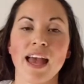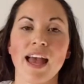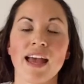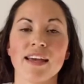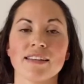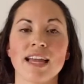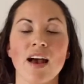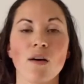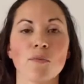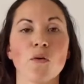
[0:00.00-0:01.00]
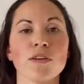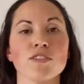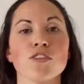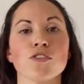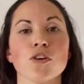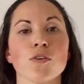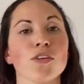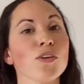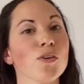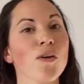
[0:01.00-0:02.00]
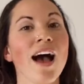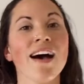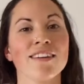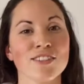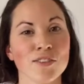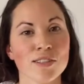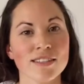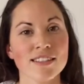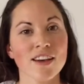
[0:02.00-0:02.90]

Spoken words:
And now I'm going to show you how to do it